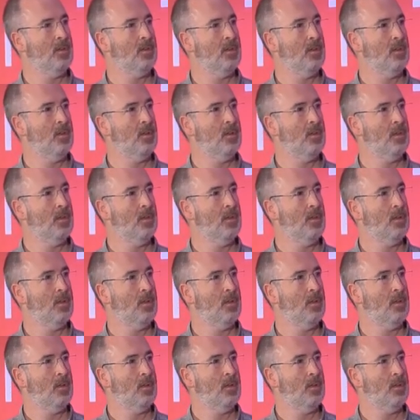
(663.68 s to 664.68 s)

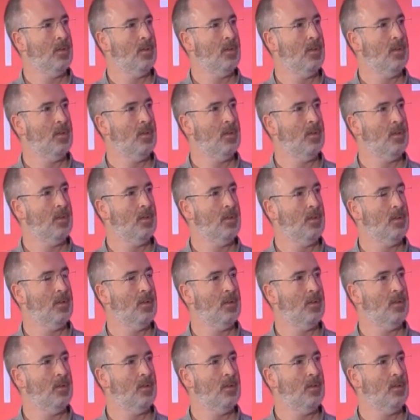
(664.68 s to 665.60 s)
No one is speaking in this clip.